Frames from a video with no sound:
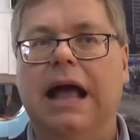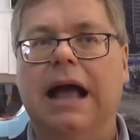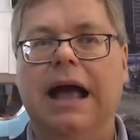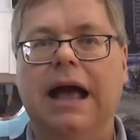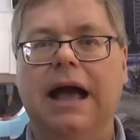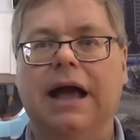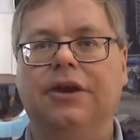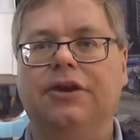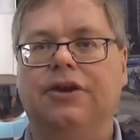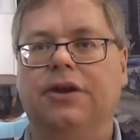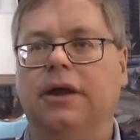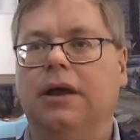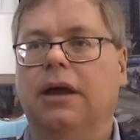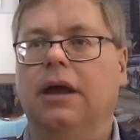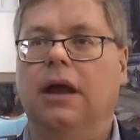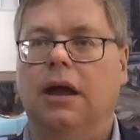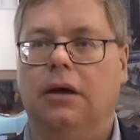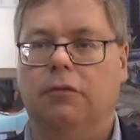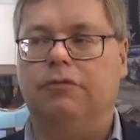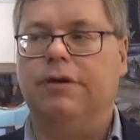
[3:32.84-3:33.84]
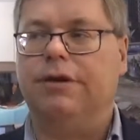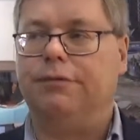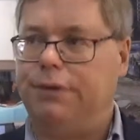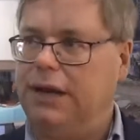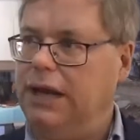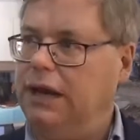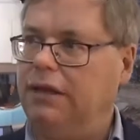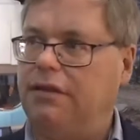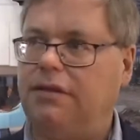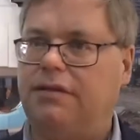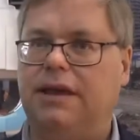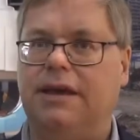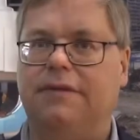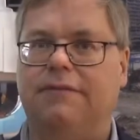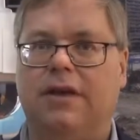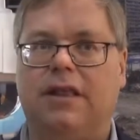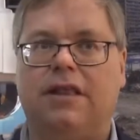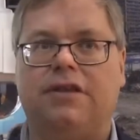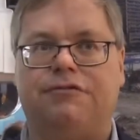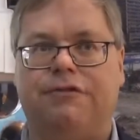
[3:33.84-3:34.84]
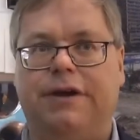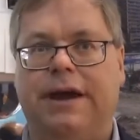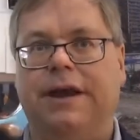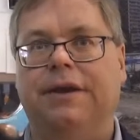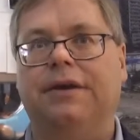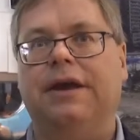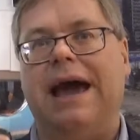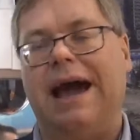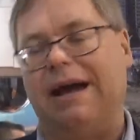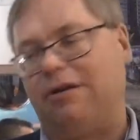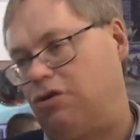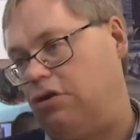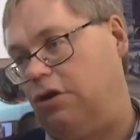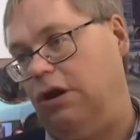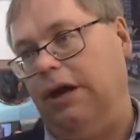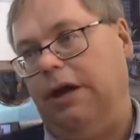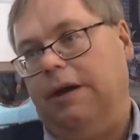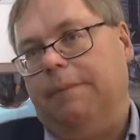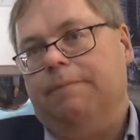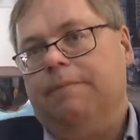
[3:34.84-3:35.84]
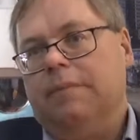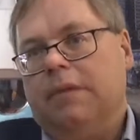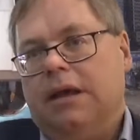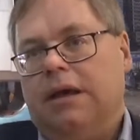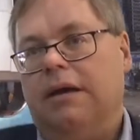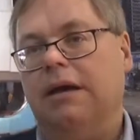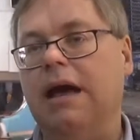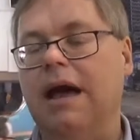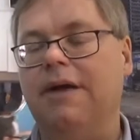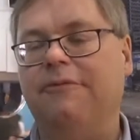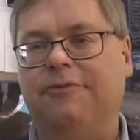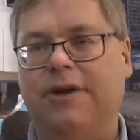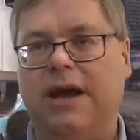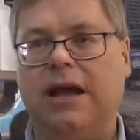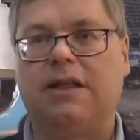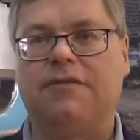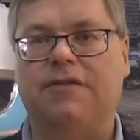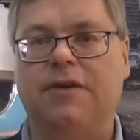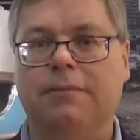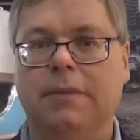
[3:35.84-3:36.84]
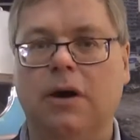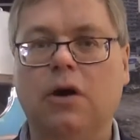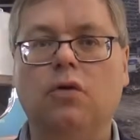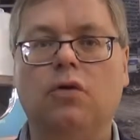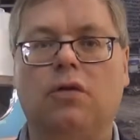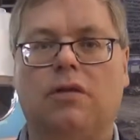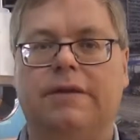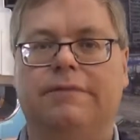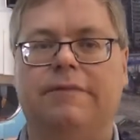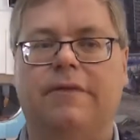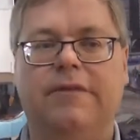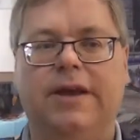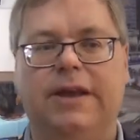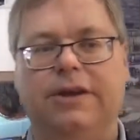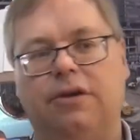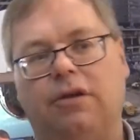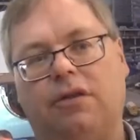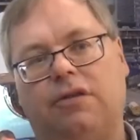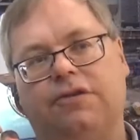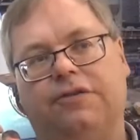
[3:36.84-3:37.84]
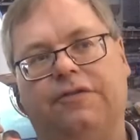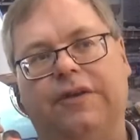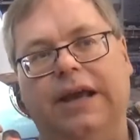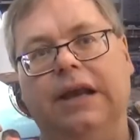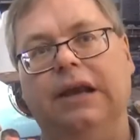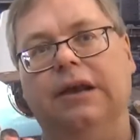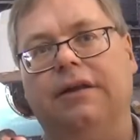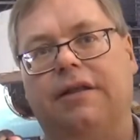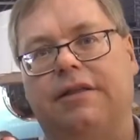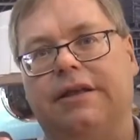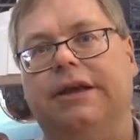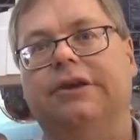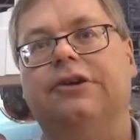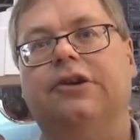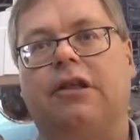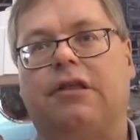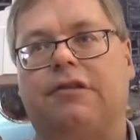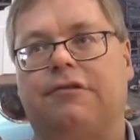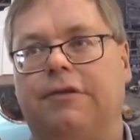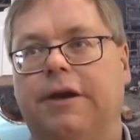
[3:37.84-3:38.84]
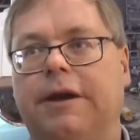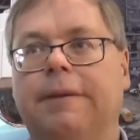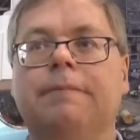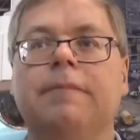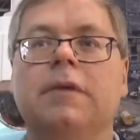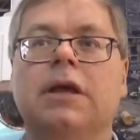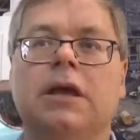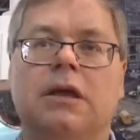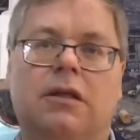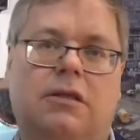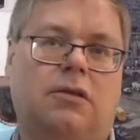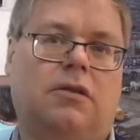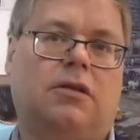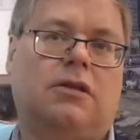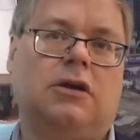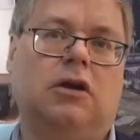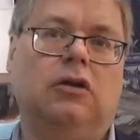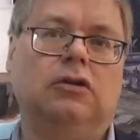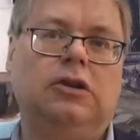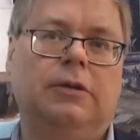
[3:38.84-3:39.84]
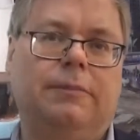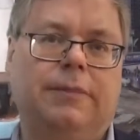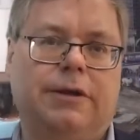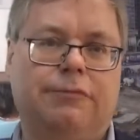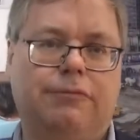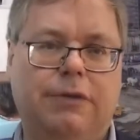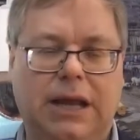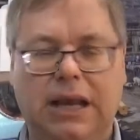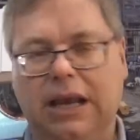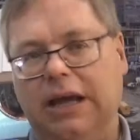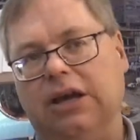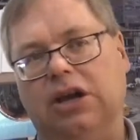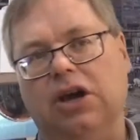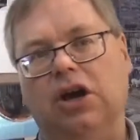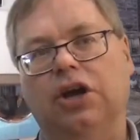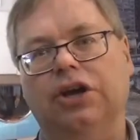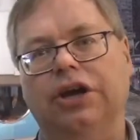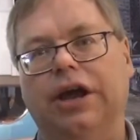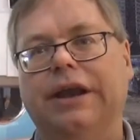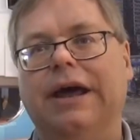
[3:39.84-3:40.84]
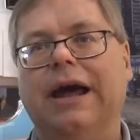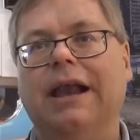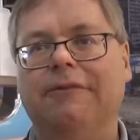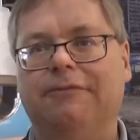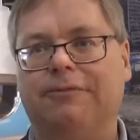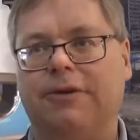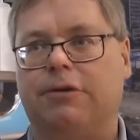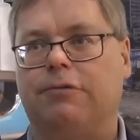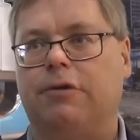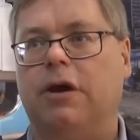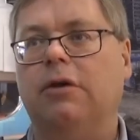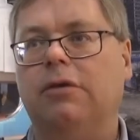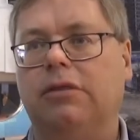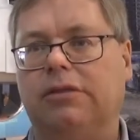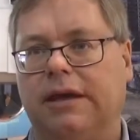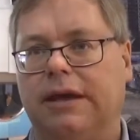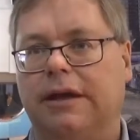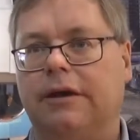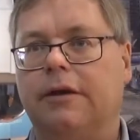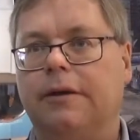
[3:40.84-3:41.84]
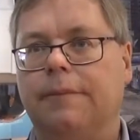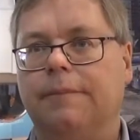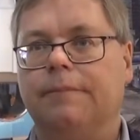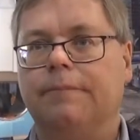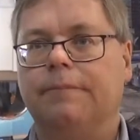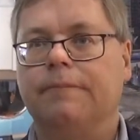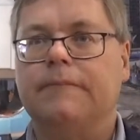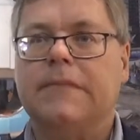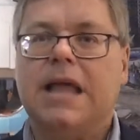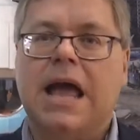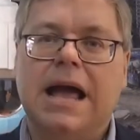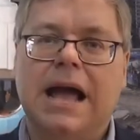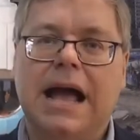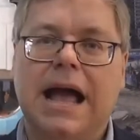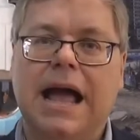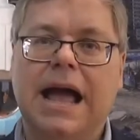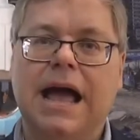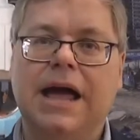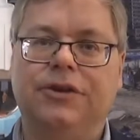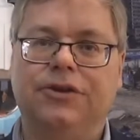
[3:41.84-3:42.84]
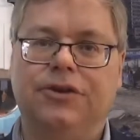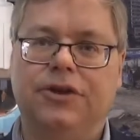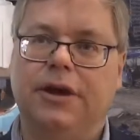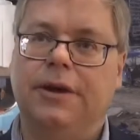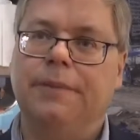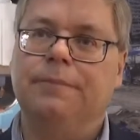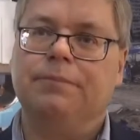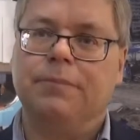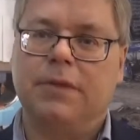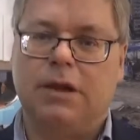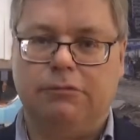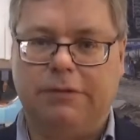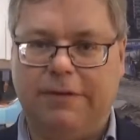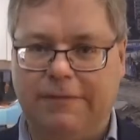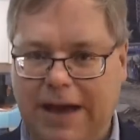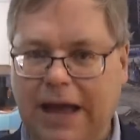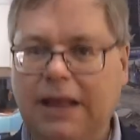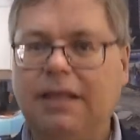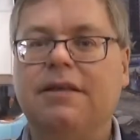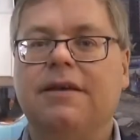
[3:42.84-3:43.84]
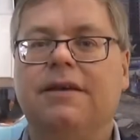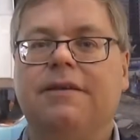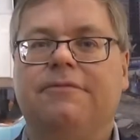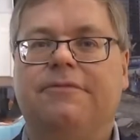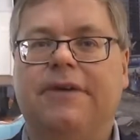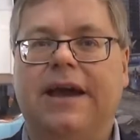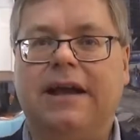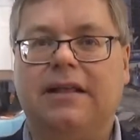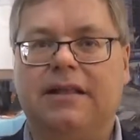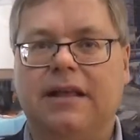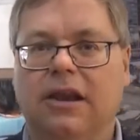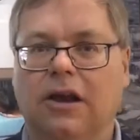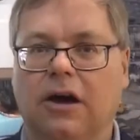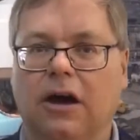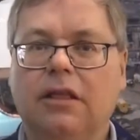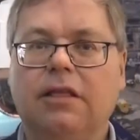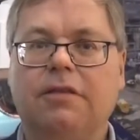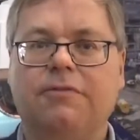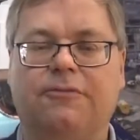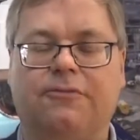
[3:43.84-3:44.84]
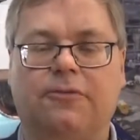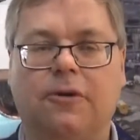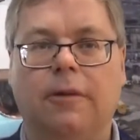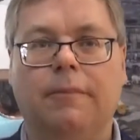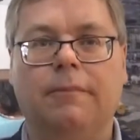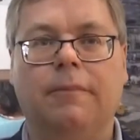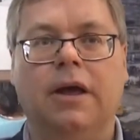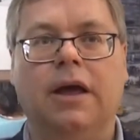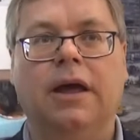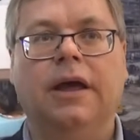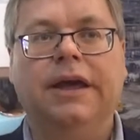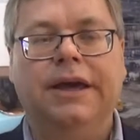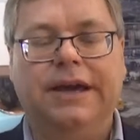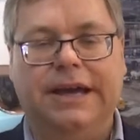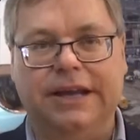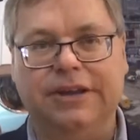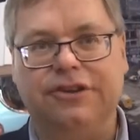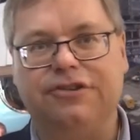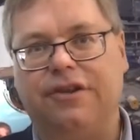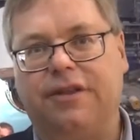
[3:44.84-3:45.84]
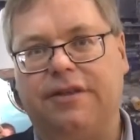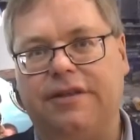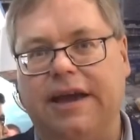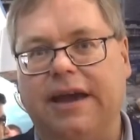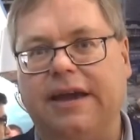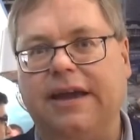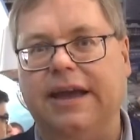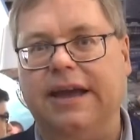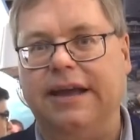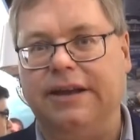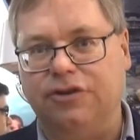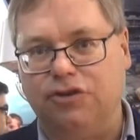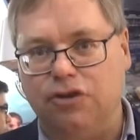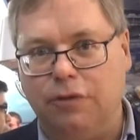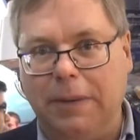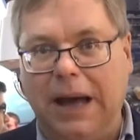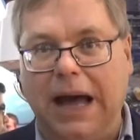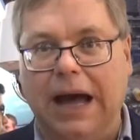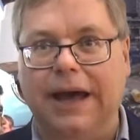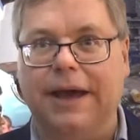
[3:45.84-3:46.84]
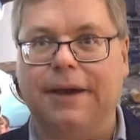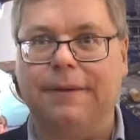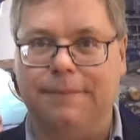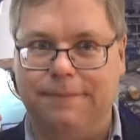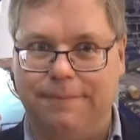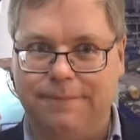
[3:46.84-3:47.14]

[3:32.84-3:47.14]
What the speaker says: and we really see this trend actually affects the most in the video surveillance industry. So it's going to be really good and healthy growth here. And with that, thanks a lot from Intersec in Dubai.